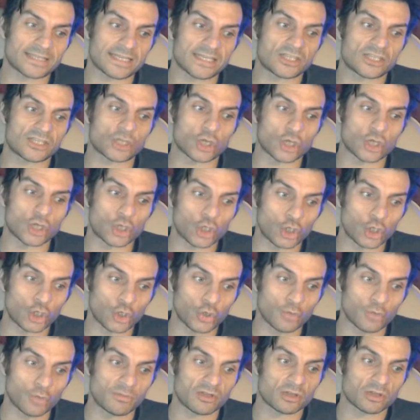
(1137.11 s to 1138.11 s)
is the
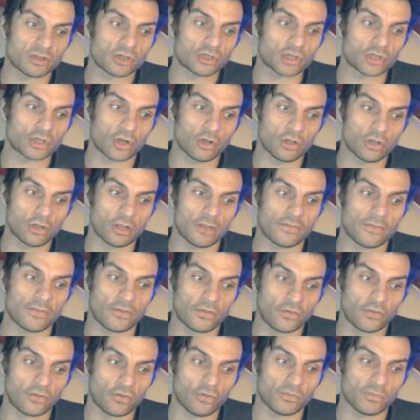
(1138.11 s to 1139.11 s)
human toll and the
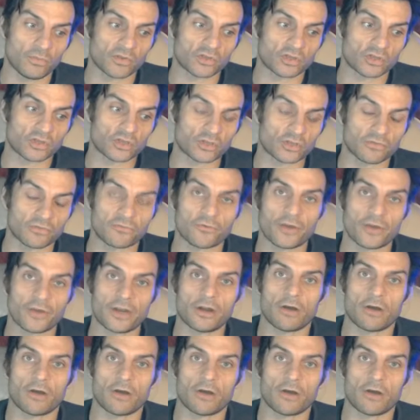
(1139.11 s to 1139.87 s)
human suffering